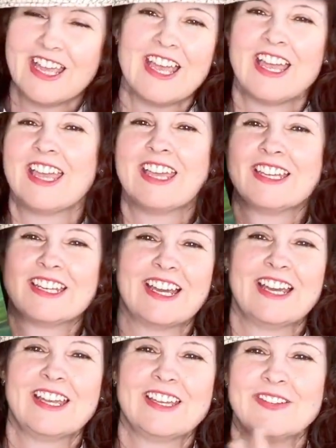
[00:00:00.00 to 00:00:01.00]
And
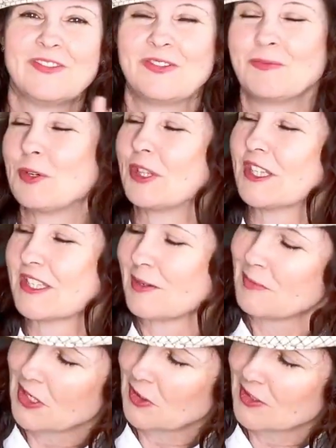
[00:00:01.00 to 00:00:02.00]
I put this
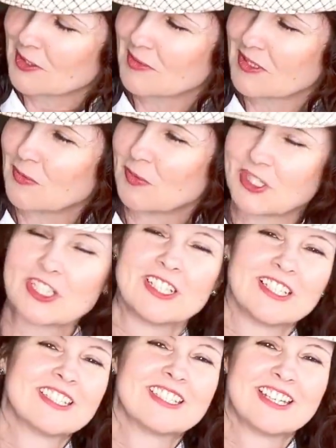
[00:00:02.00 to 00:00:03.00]
on my Christmas wish
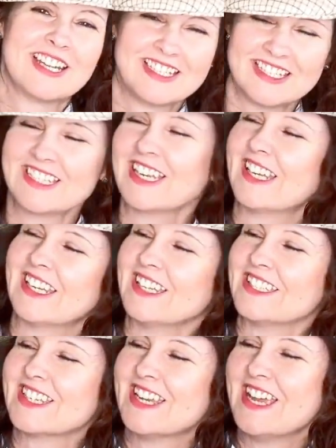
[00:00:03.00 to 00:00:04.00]
list, and I did get
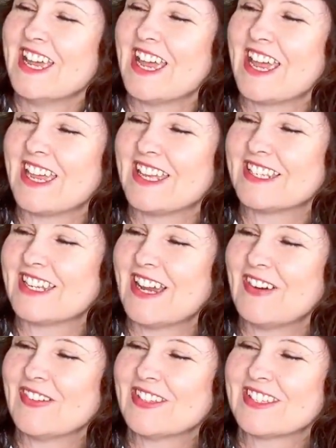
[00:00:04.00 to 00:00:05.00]
it. And
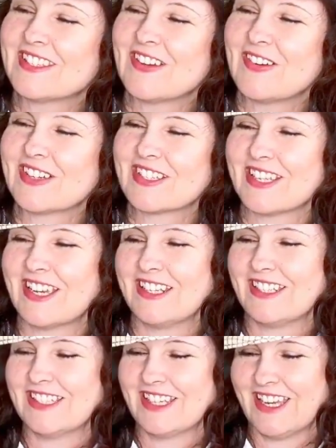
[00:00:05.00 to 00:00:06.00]
I was so
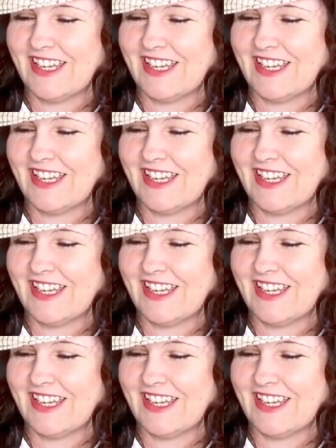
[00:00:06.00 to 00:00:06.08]
excited to get